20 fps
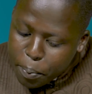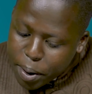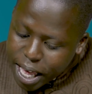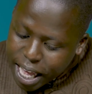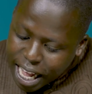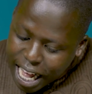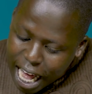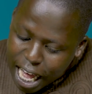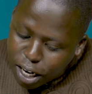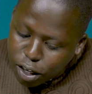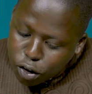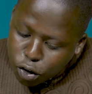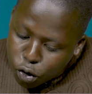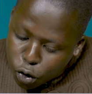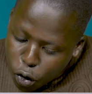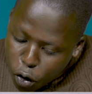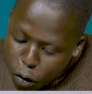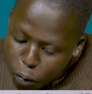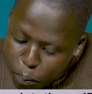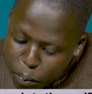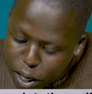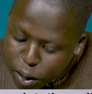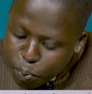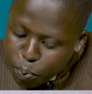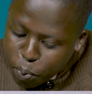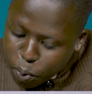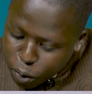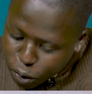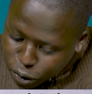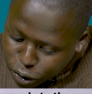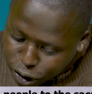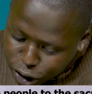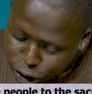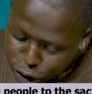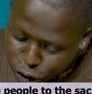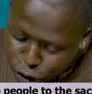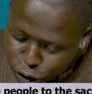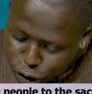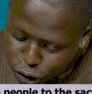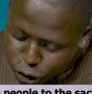began to commit
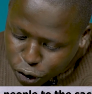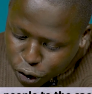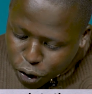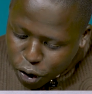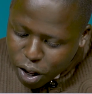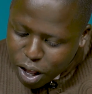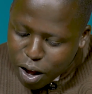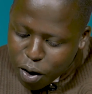prostitution